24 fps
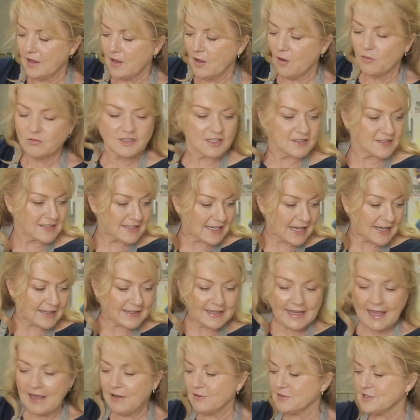I'll just cut
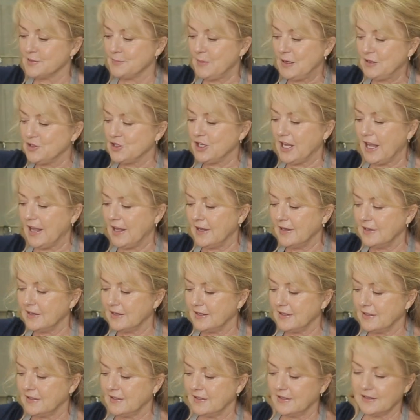our sponge cake
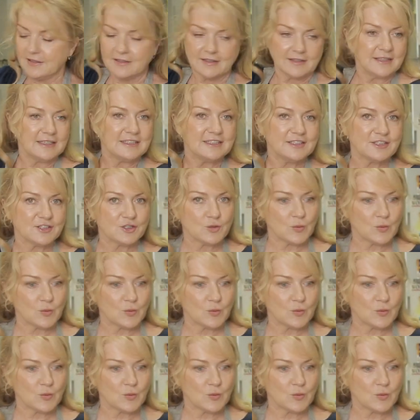into